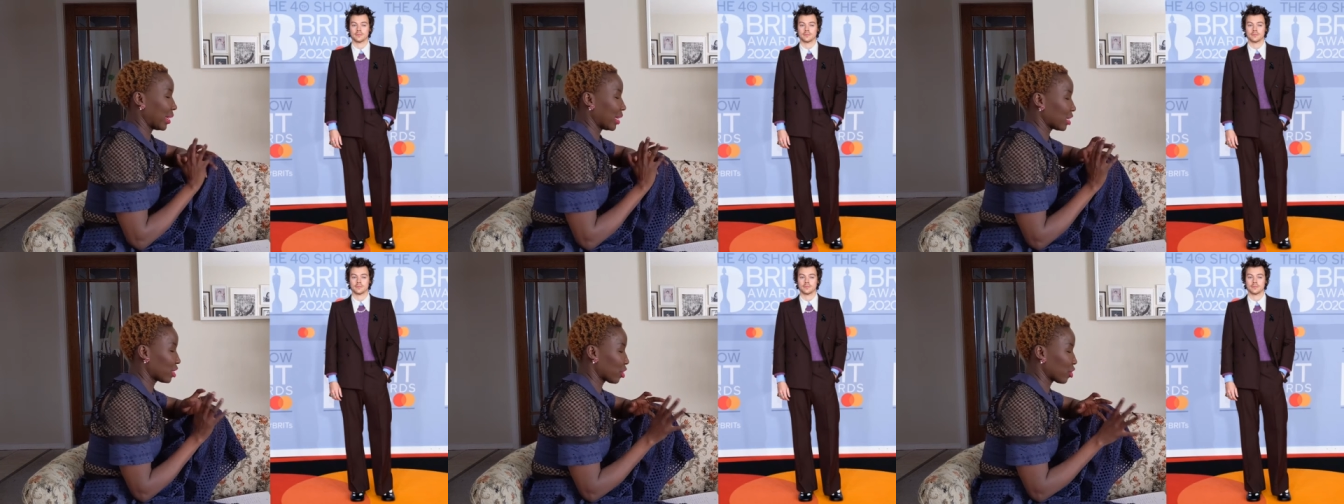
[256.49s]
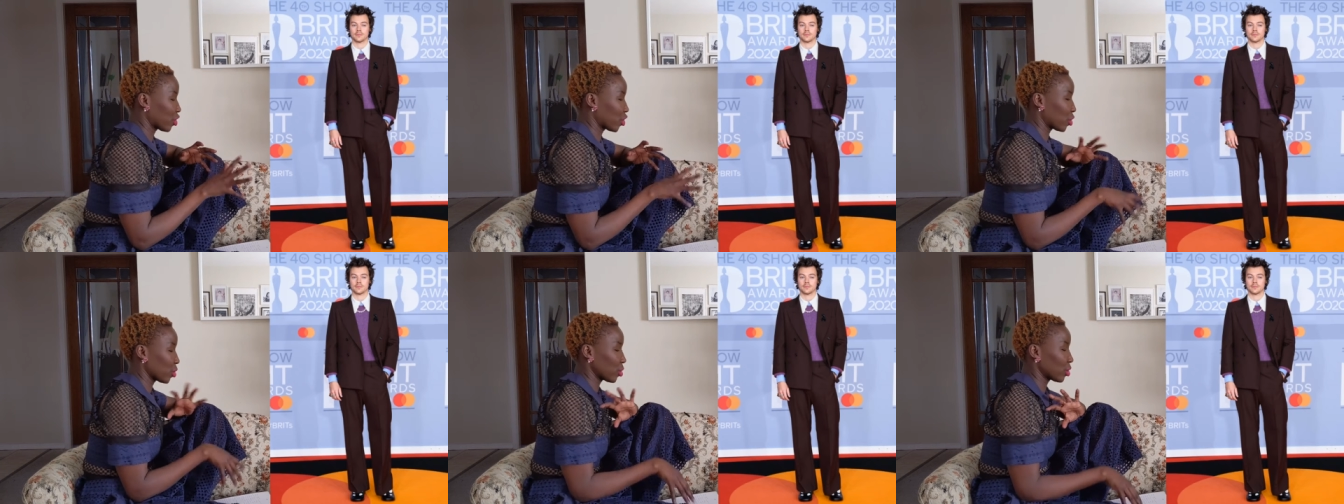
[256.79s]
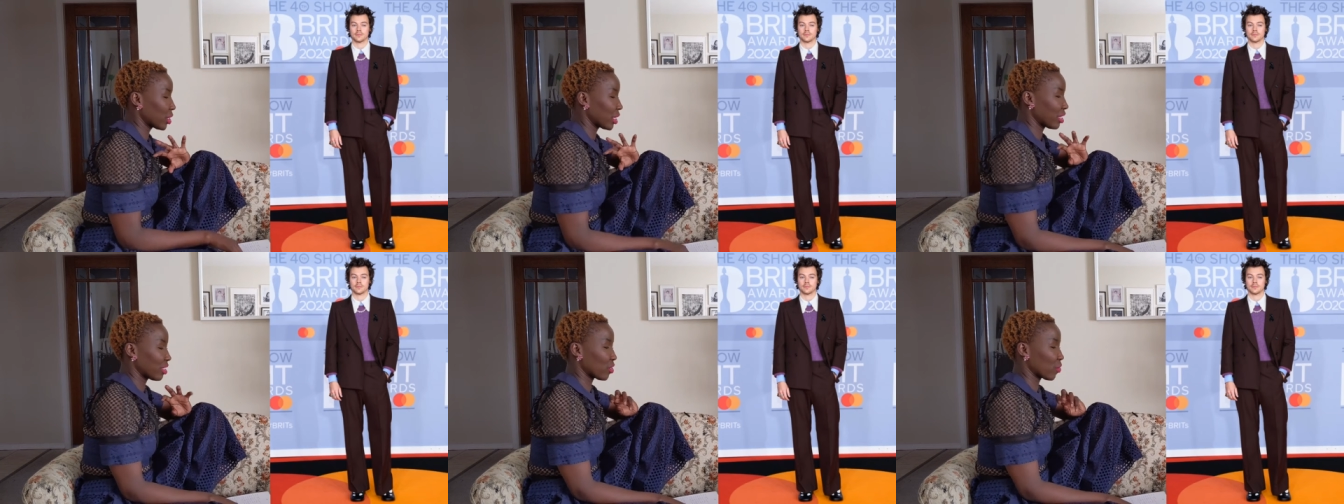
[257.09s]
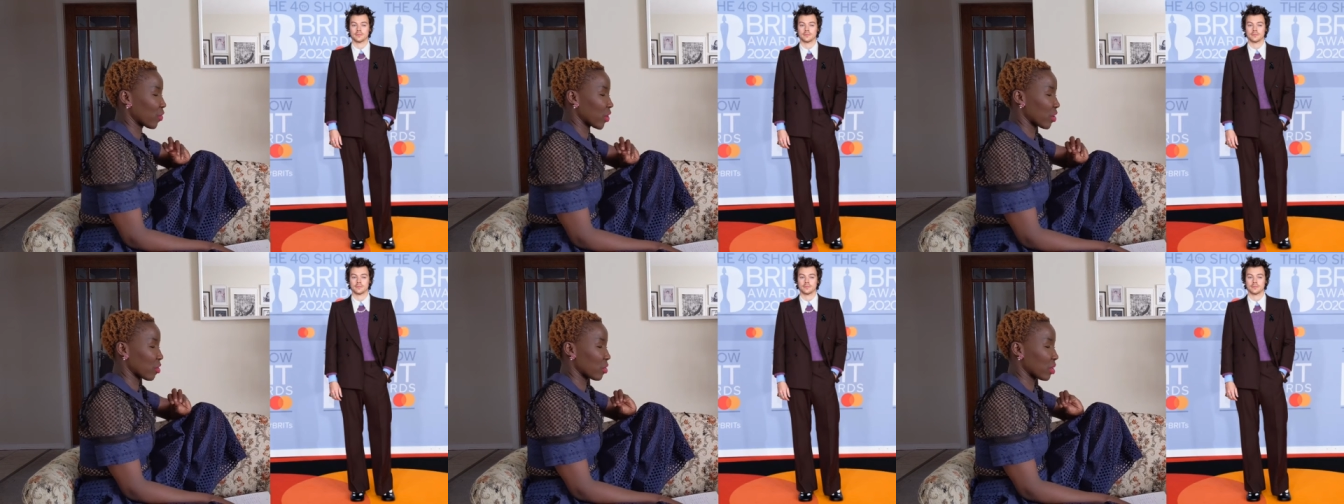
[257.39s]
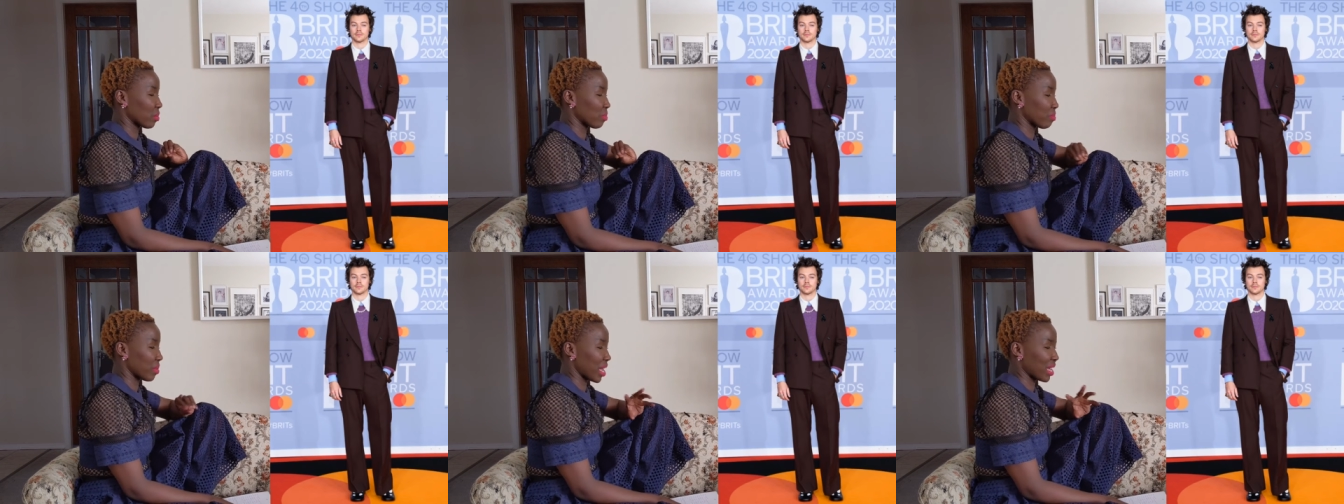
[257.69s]
Like the suit is
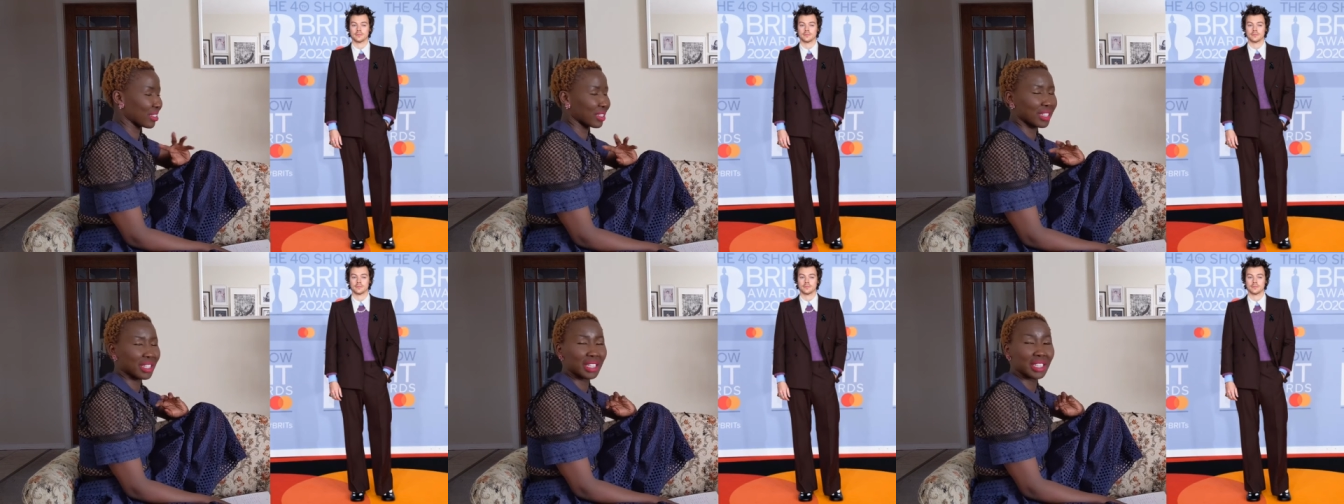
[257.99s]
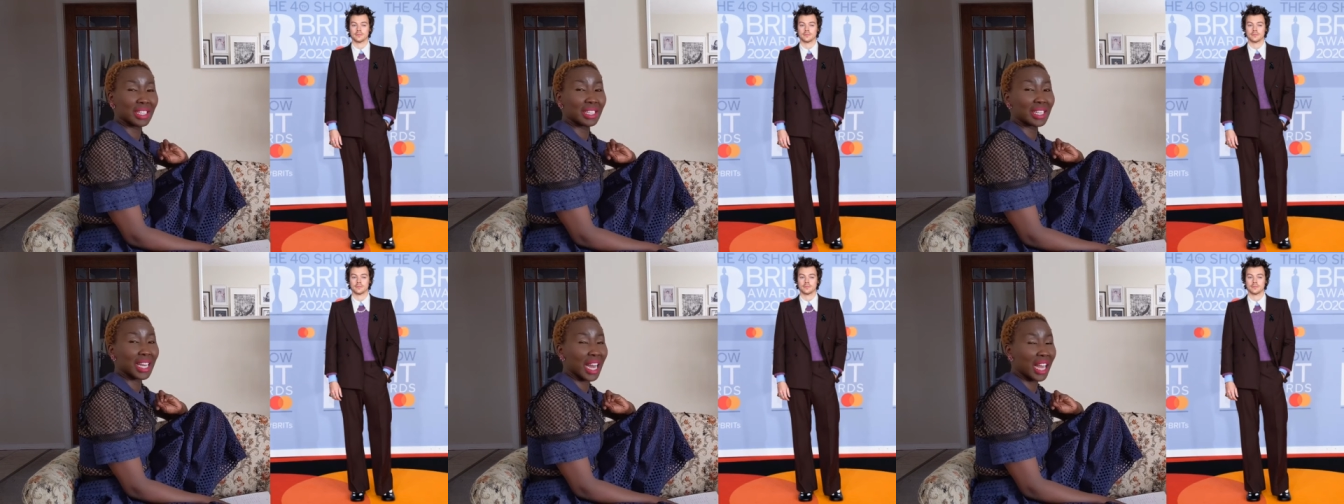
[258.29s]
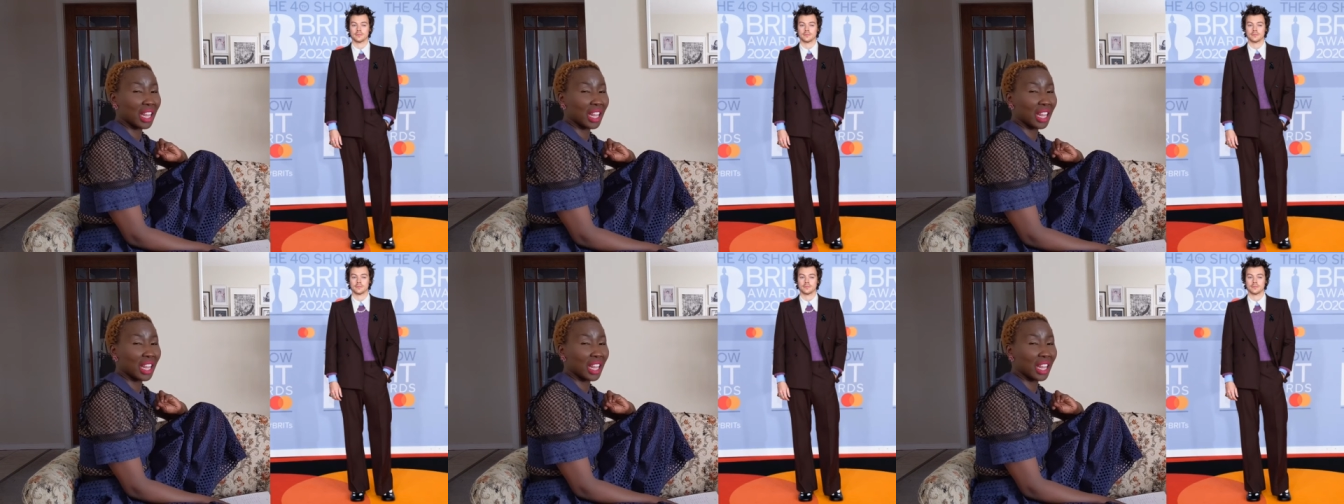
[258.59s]
very masculine.